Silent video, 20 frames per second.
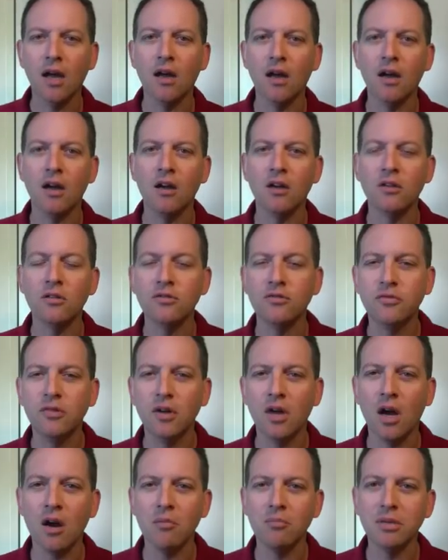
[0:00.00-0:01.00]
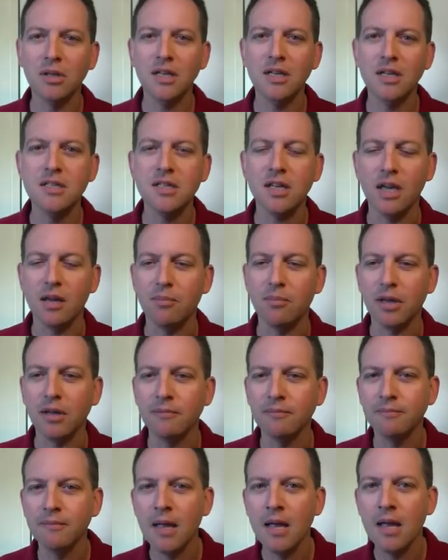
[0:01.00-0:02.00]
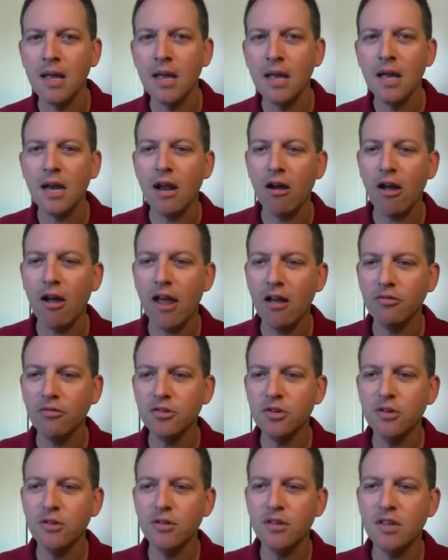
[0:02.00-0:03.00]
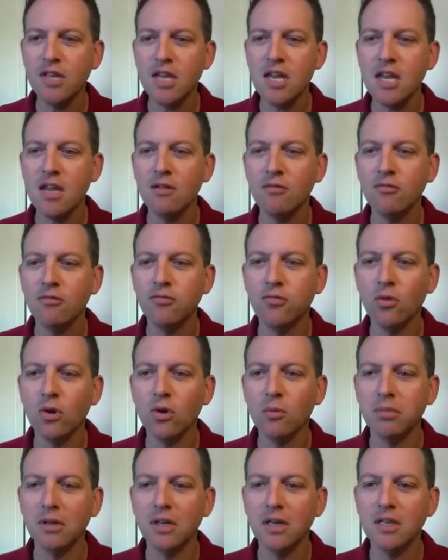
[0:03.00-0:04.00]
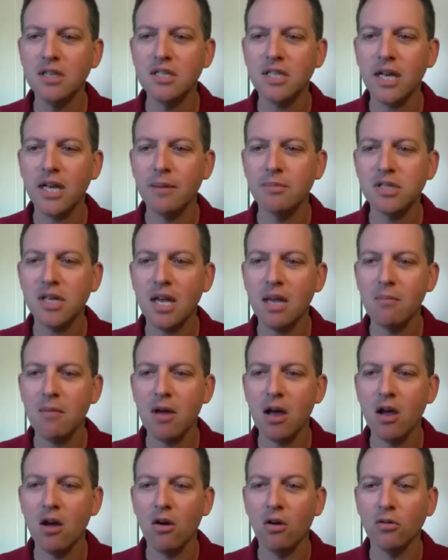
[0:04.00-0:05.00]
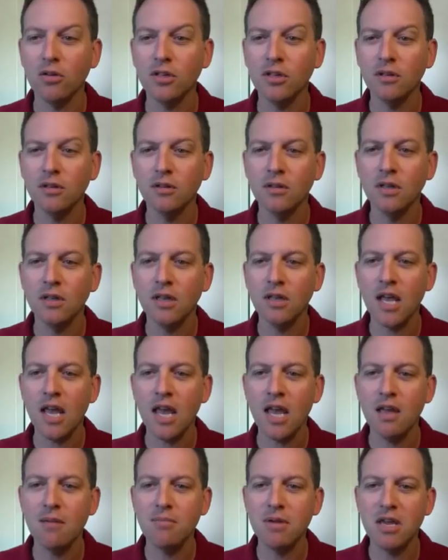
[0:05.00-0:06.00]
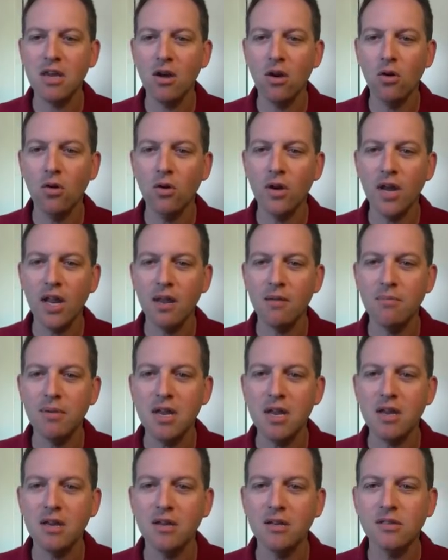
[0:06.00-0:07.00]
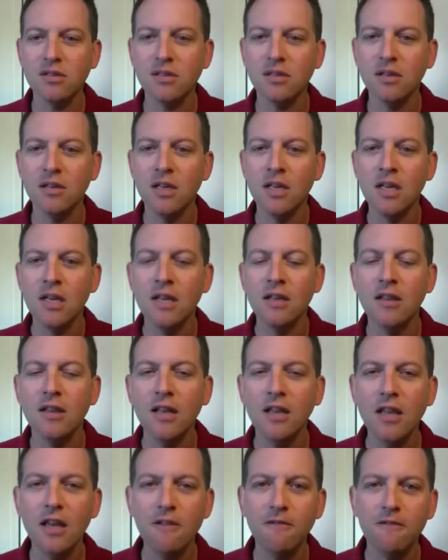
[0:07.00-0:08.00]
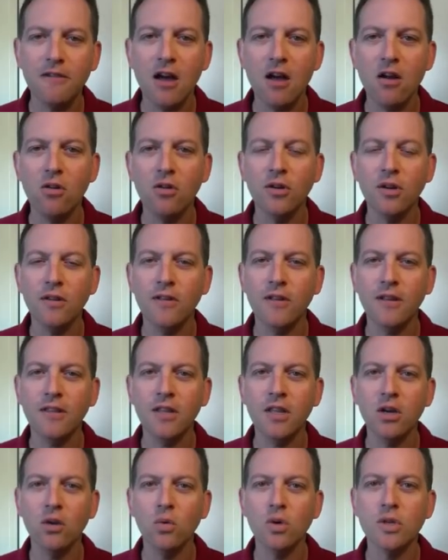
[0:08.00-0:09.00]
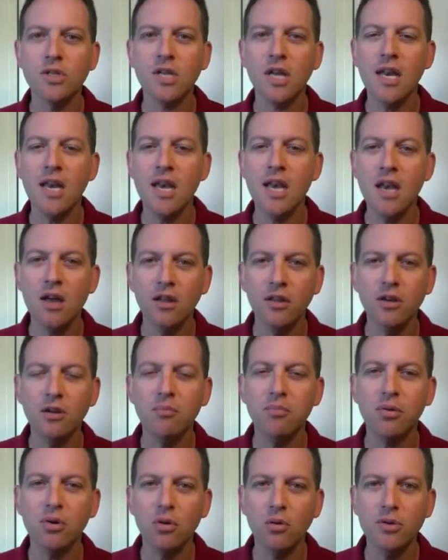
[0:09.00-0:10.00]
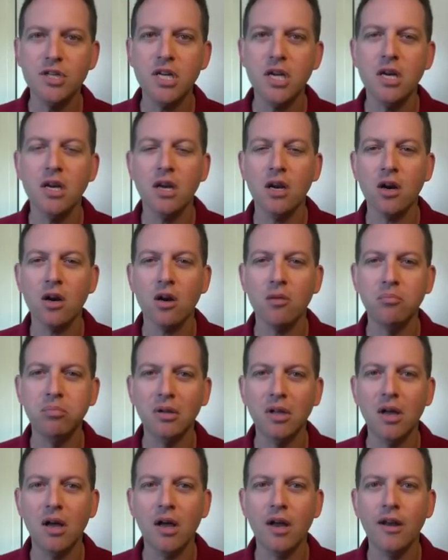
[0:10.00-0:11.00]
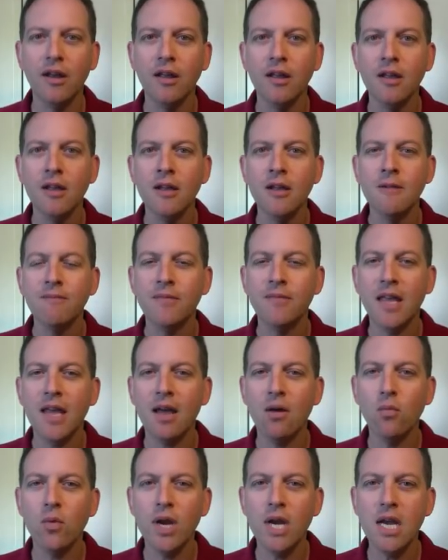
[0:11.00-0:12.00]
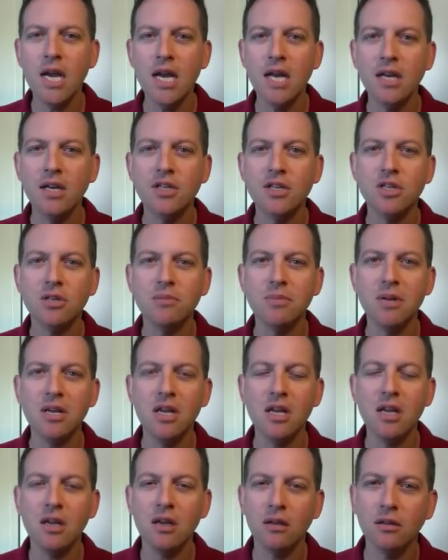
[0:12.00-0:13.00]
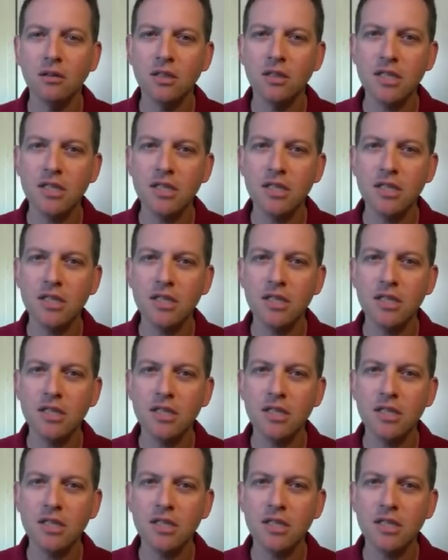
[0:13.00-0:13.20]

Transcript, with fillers: of our blood typing. Now, after the four blood types came out, the ABO and ABs, then they found that there was another protein in our blood that we needed to be